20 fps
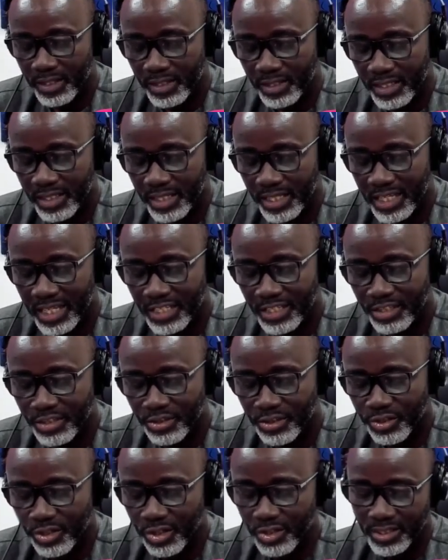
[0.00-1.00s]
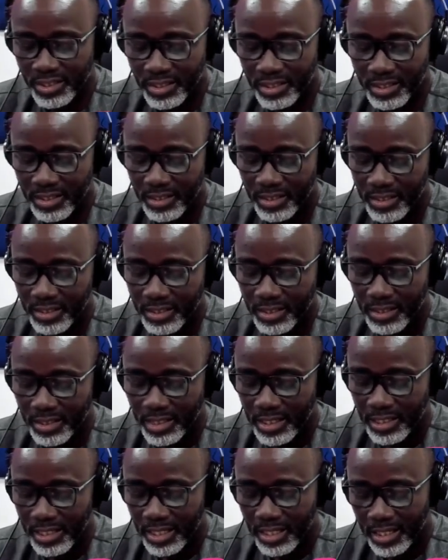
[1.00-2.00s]
the learning theories
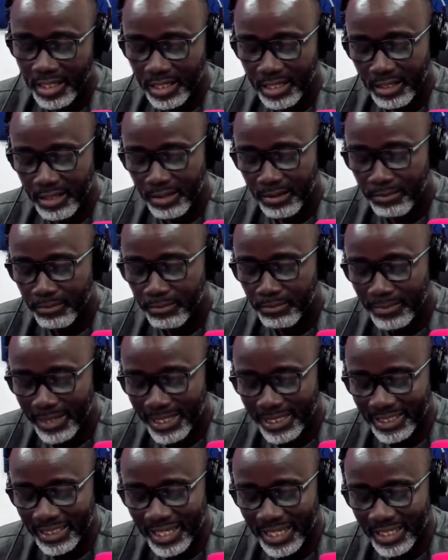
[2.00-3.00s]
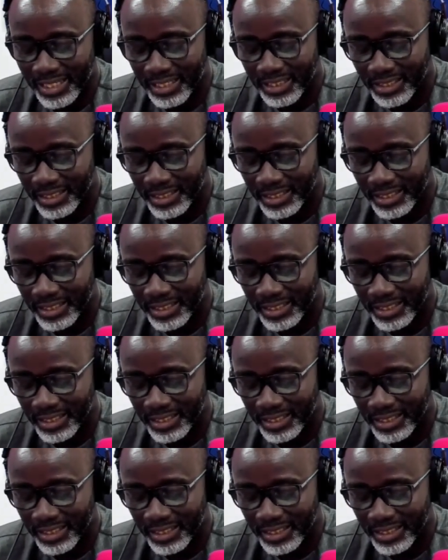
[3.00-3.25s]
matter